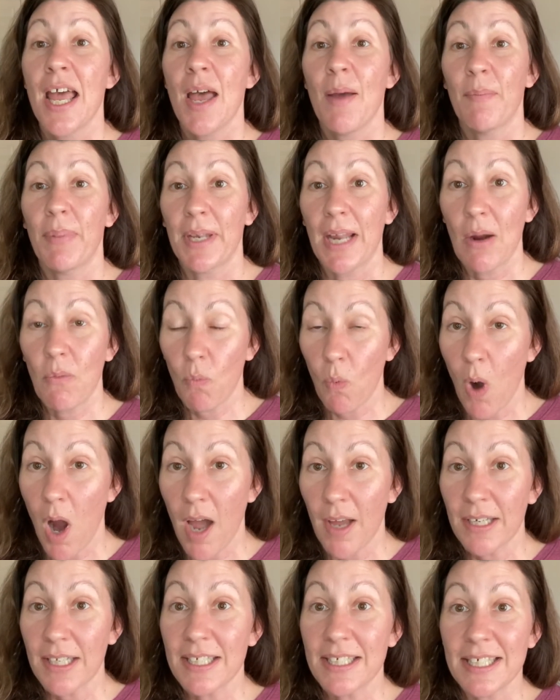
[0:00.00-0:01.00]
but I
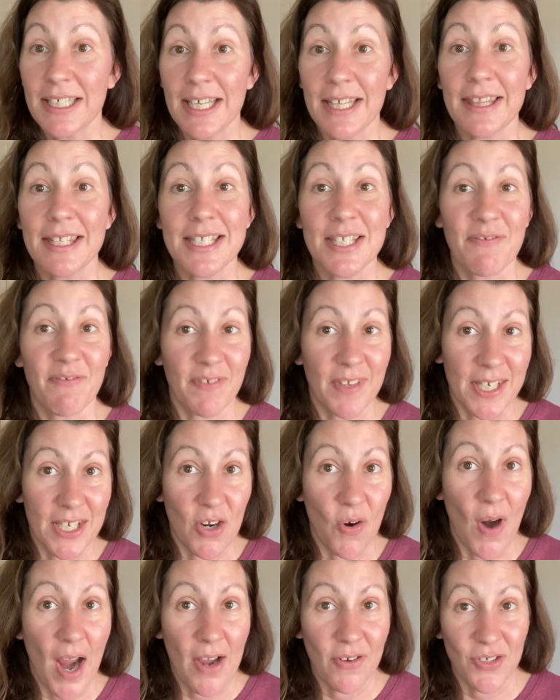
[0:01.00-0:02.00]
wanted to get this
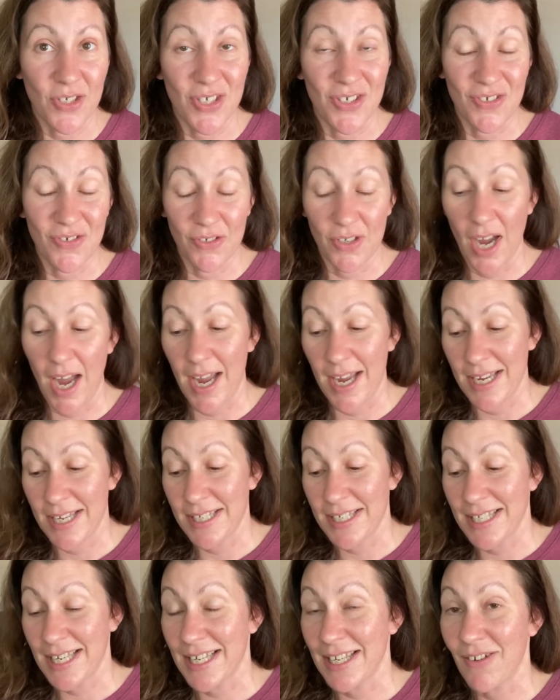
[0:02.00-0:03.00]
video out to you
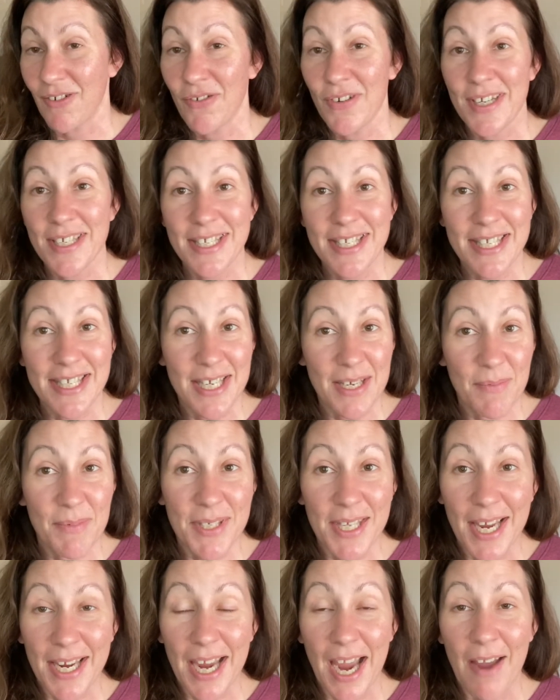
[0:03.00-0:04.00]
guys. It always seems
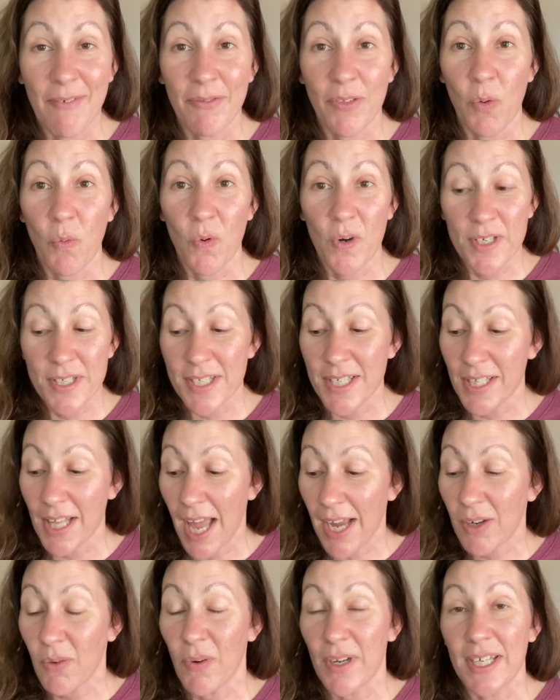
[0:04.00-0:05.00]
like I have the worst
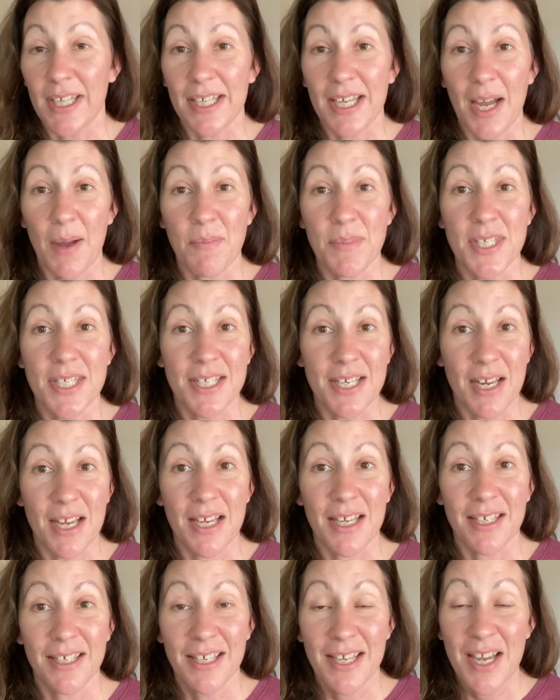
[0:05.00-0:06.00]
luck when it comes
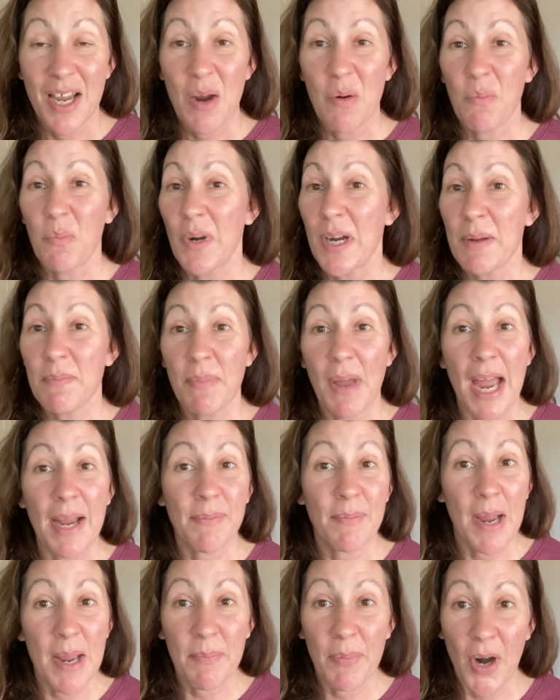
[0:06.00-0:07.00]
to bring back
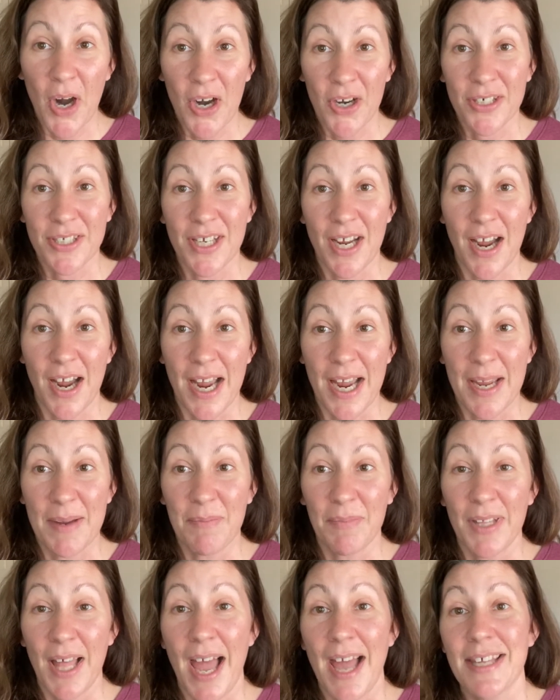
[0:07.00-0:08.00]
my bar
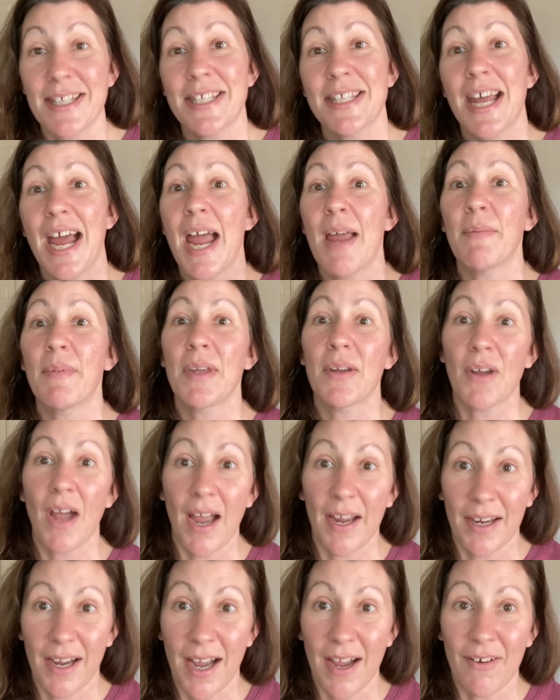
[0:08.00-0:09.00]
time. Last time
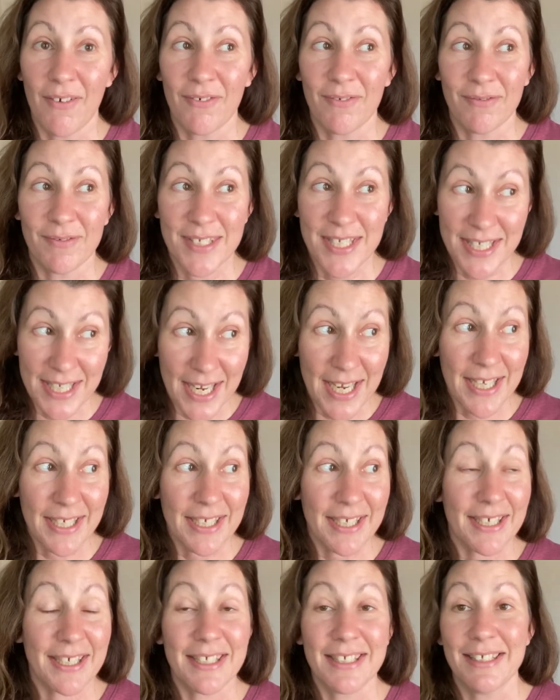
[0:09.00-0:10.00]
I got
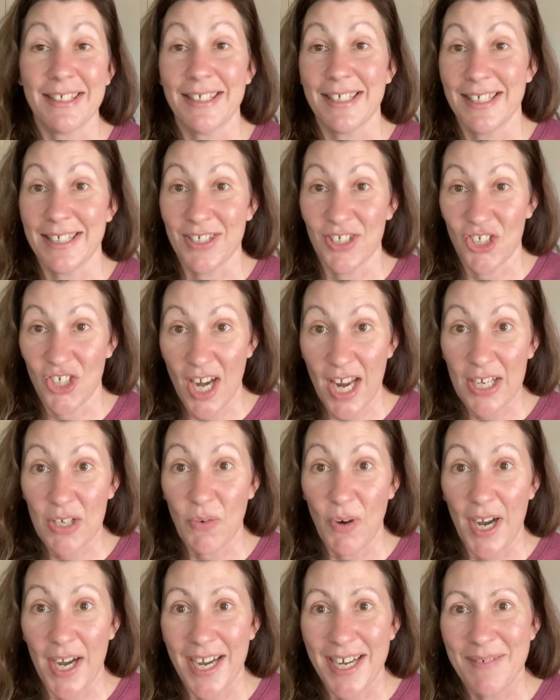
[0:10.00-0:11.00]
sick in
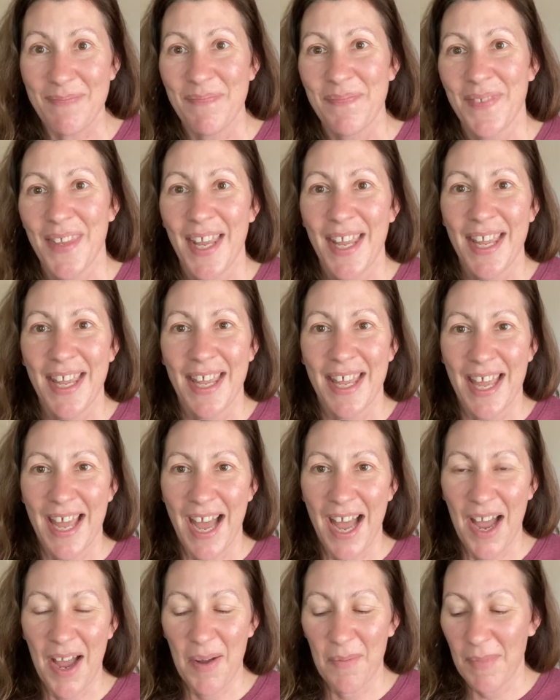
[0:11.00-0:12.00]
January,
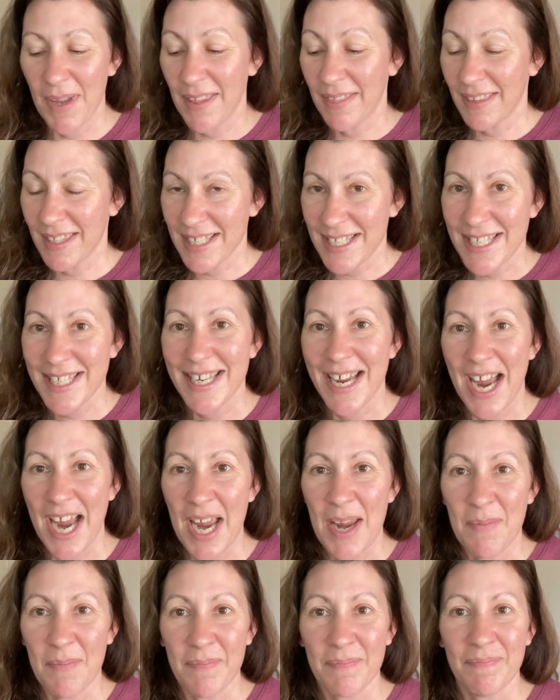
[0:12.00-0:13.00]
and this
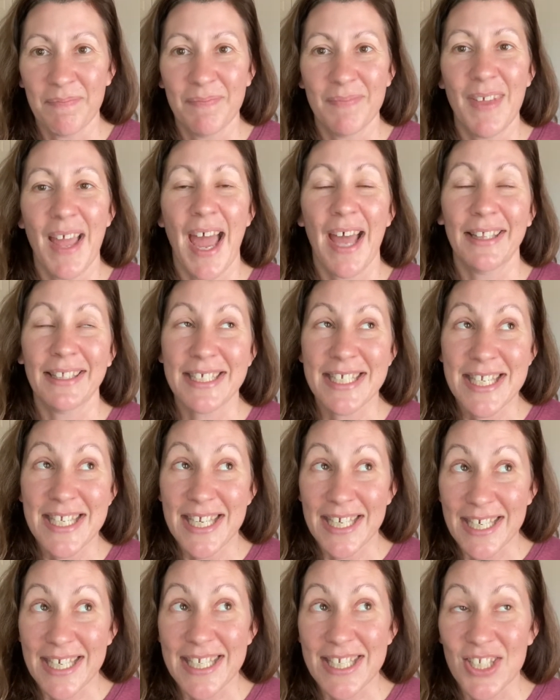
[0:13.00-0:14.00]
time, at least
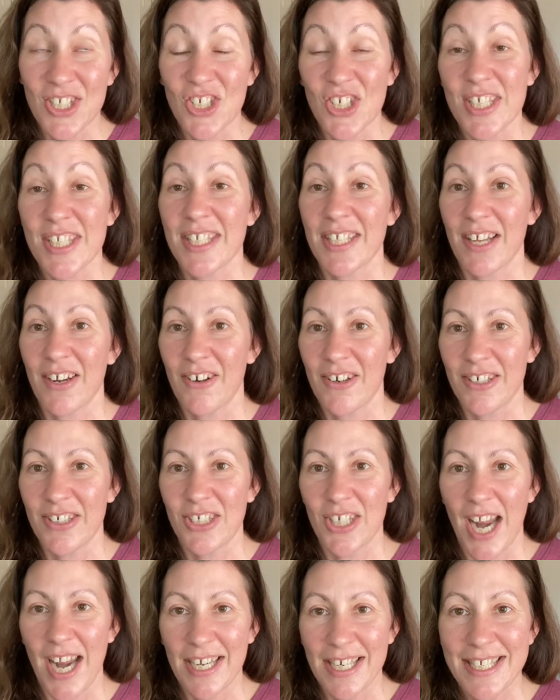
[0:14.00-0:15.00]
it is just
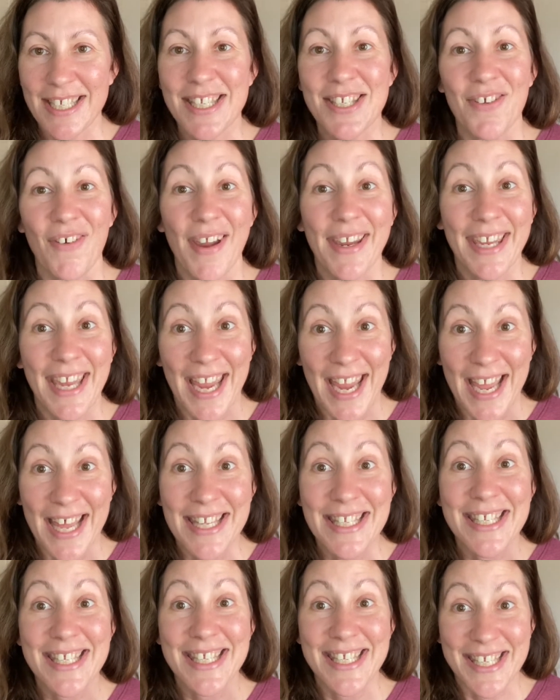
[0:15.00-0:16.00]
laryngitis, so I
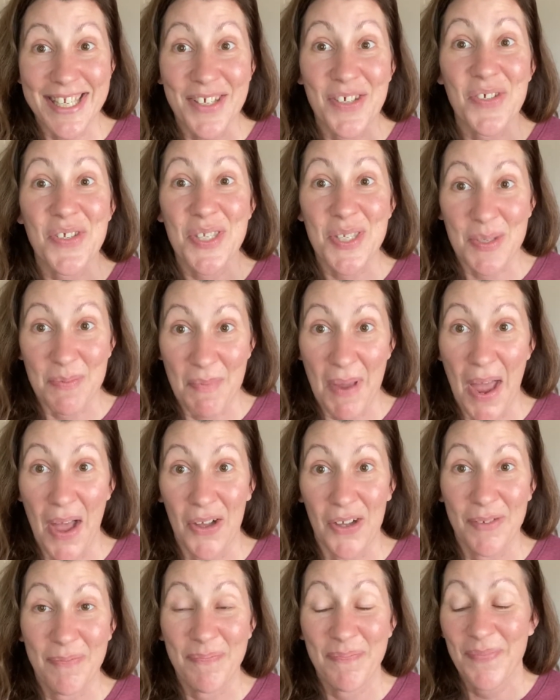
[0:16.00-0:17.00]
can still
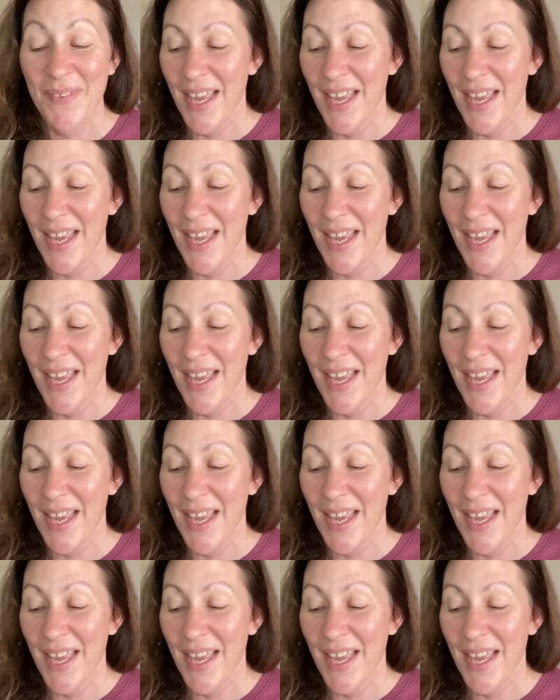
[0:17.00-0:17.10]
smell.